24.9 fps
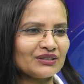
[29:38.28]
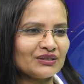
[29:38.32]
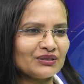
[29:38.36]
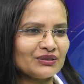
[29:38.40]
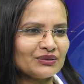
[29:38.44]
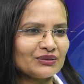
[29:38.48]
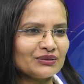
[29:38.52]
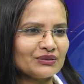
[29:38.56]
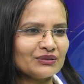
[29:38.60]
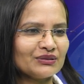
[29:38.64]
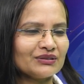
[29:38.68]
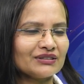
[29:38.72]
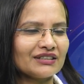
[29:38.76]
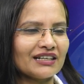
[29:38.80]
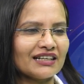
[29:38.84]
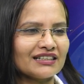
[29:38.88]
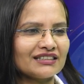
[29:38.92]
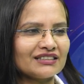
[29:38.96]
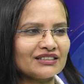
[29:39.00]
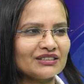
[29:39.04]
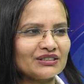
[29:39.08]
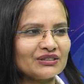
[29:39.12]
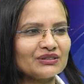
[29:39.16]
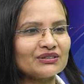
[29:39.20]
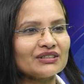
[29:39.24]
To
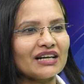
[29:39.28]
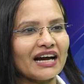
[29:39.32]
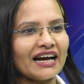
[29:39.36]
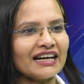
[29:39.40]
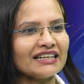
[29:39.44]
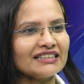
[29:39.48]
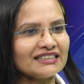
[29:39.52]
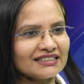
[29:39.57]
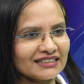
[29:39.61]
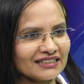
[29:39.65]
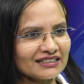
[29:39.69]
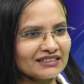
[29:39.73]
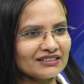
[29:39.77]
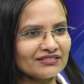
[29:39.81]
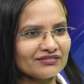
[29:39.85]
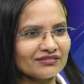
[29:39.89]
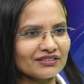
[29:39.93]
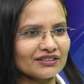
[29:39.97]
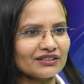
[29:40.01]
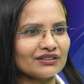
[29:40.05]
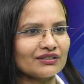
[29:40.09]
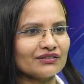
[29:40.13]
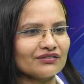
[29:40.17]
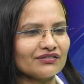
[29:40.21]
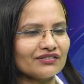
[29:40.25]
get united
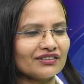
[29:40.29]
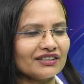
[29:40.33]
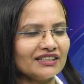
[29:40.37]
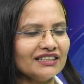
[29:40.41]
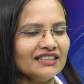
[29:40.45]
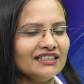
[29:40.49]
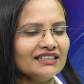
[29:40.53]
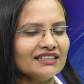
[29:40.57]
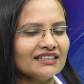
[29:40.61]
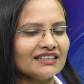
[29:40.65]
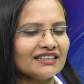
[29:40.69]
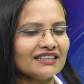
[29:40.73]
with the world.